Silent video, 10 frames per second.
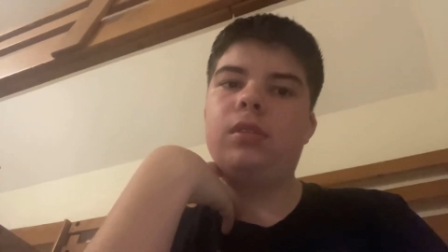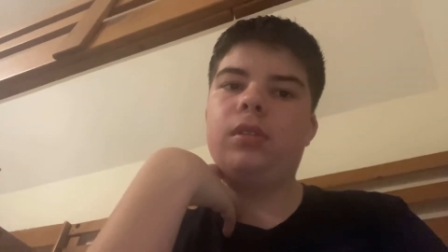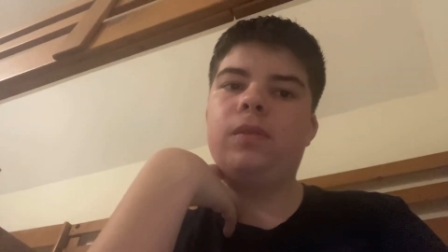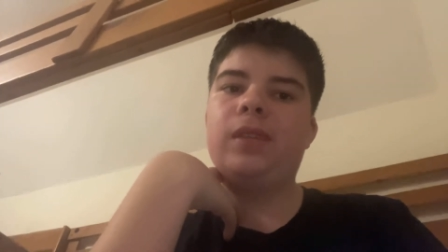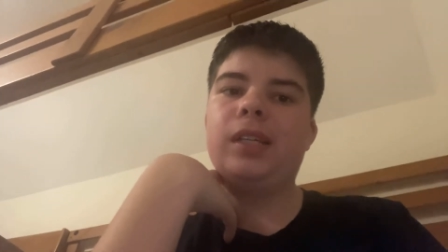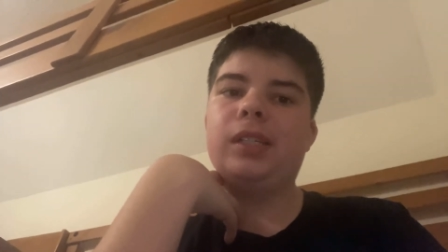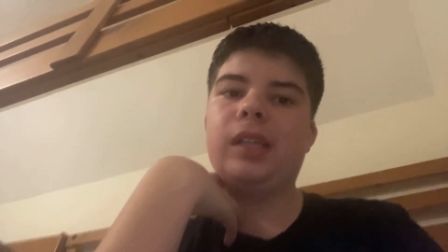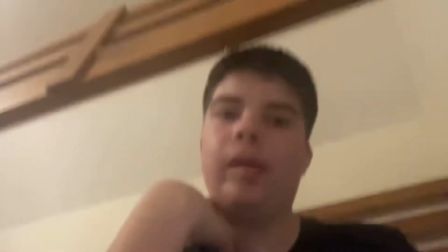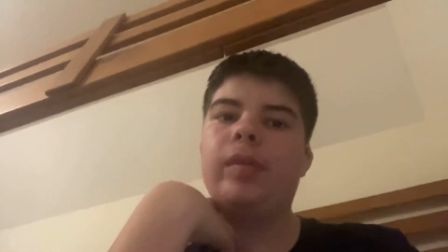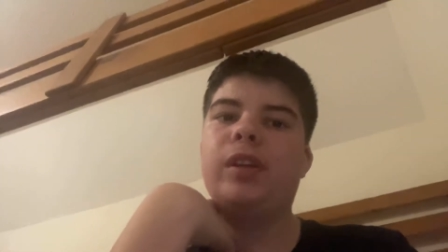if you guys
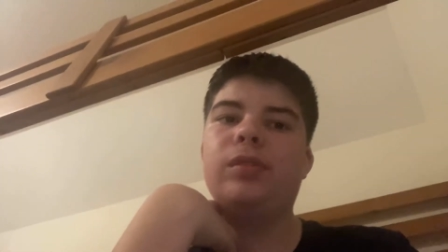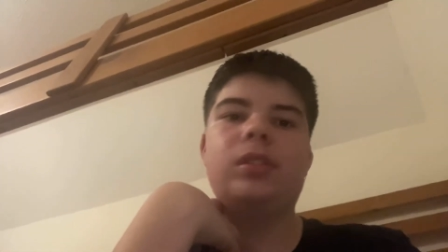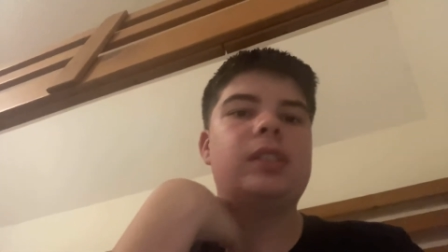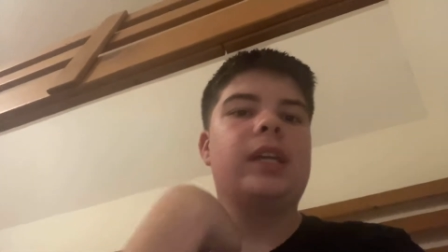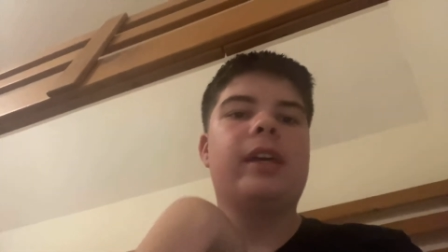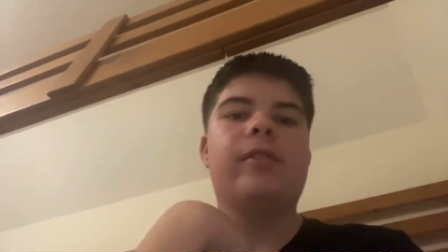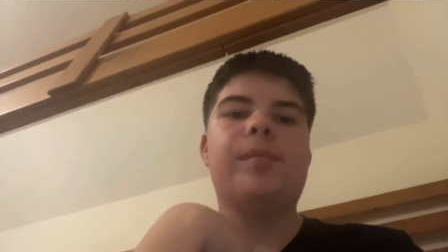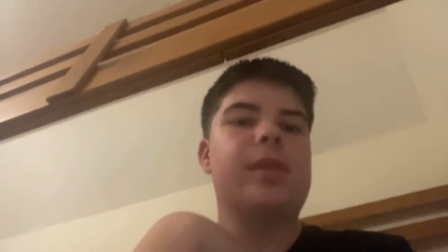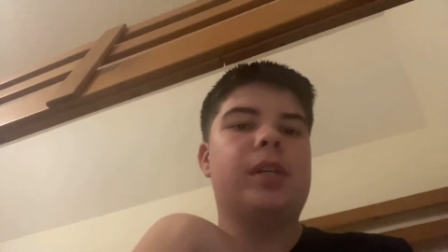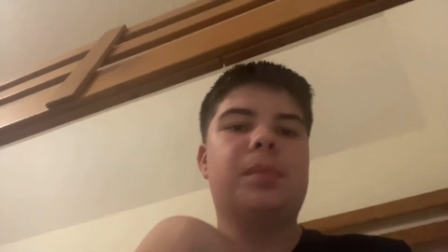haven't noticed, I haven't
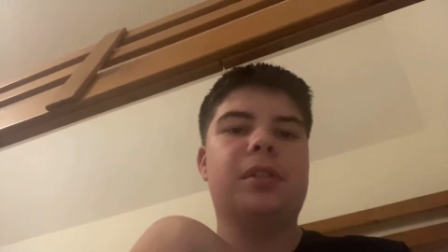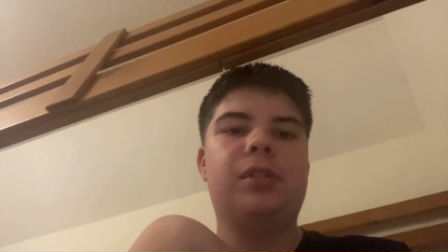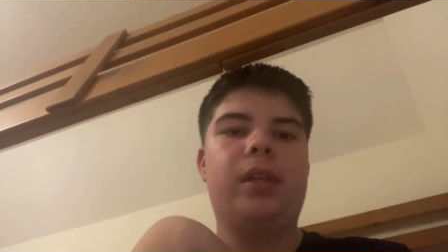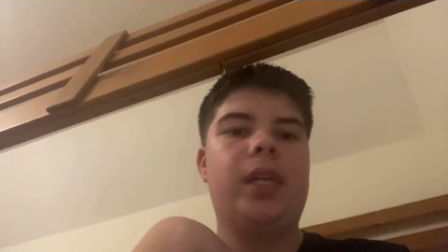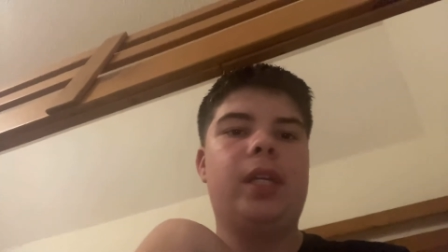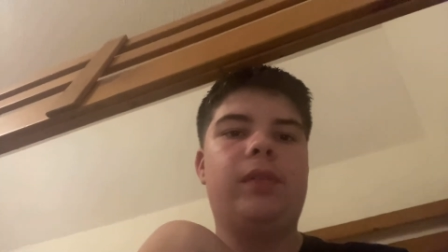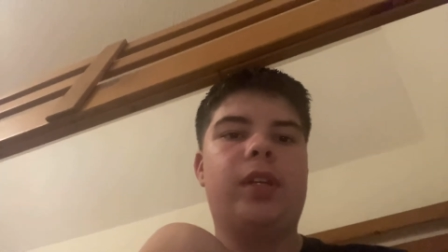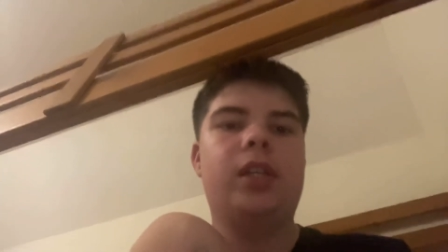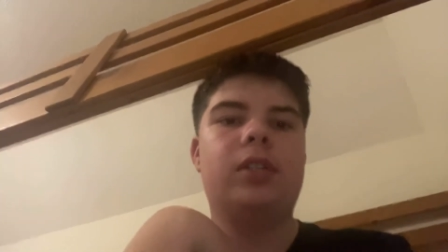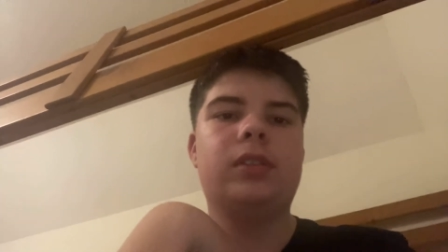been uploading any
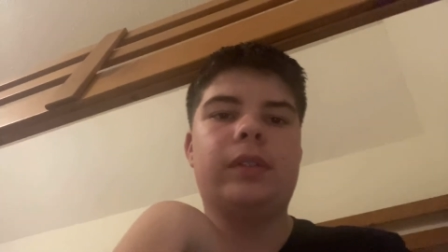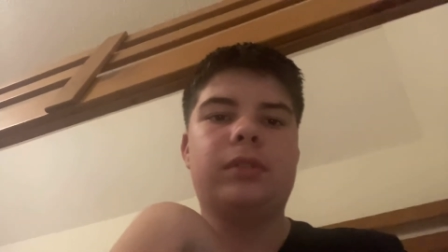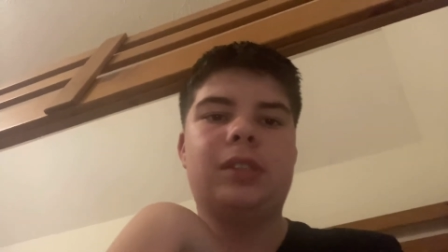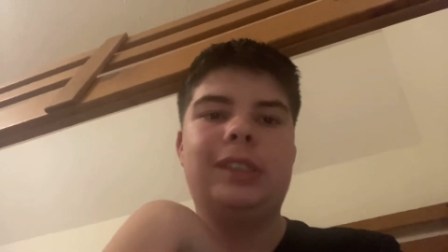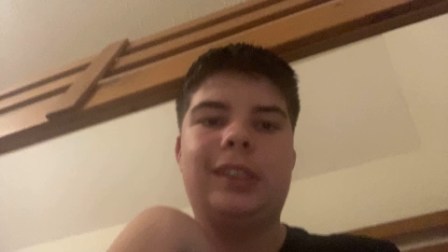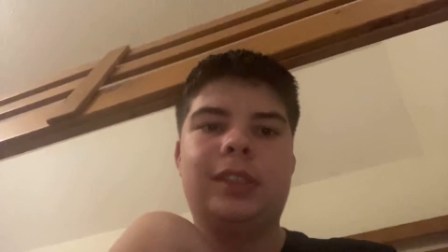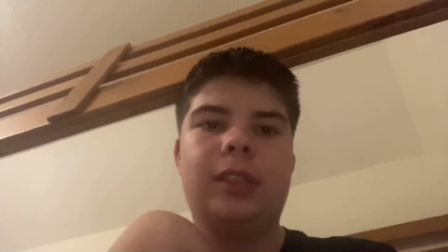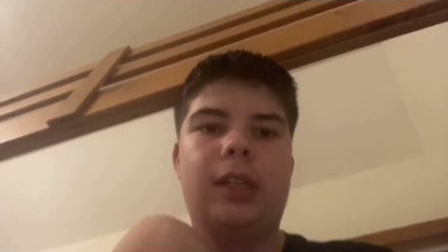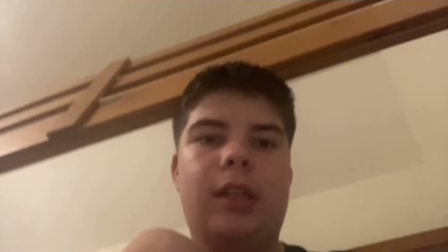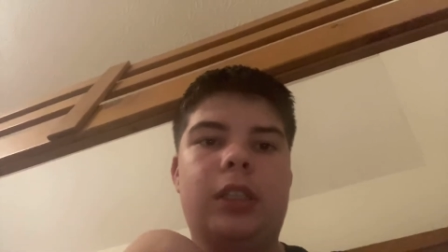videos ever since
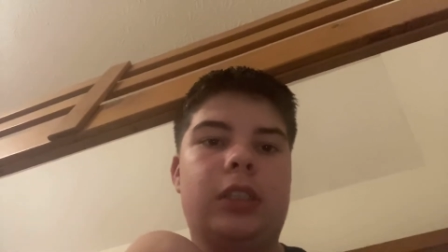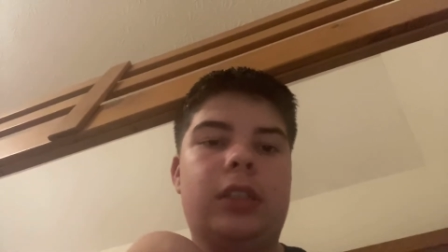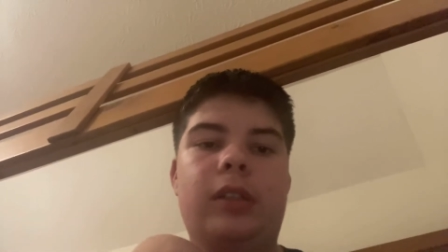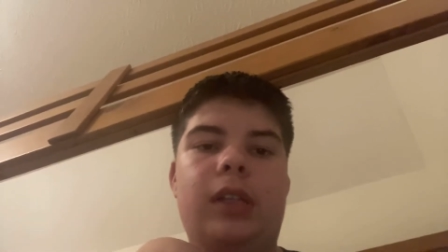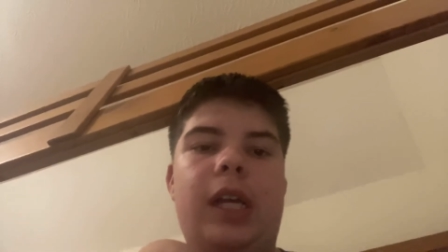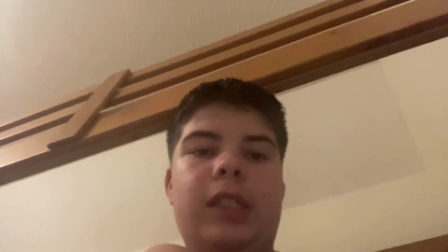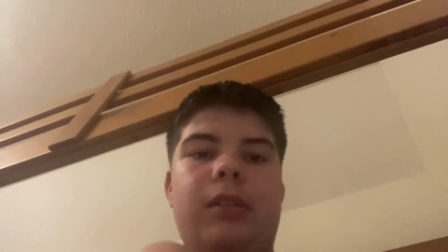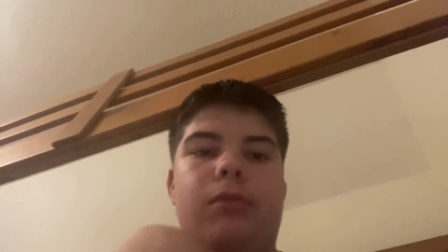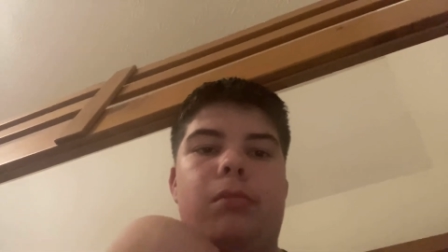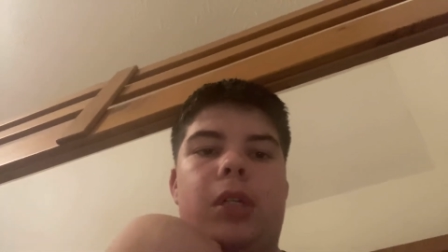the last
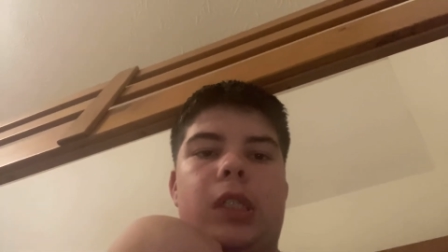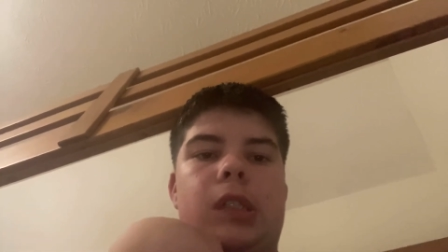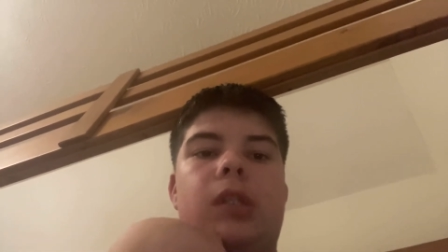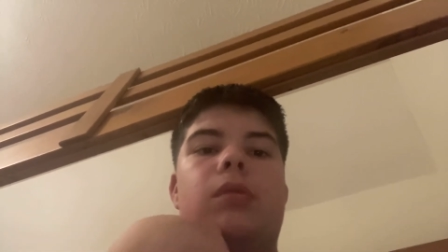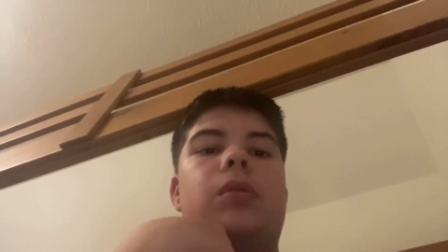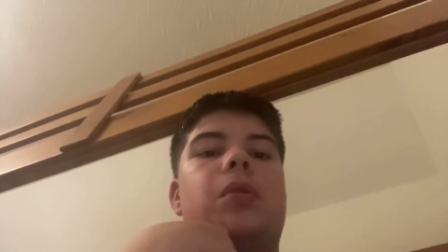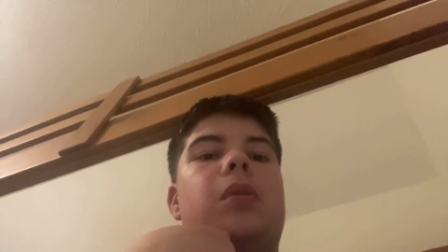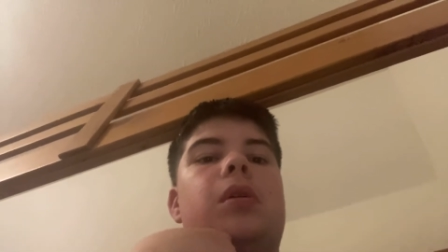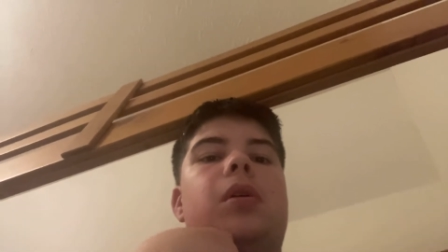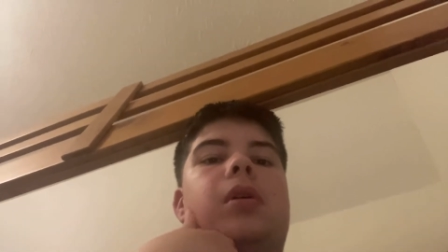unboxing, which was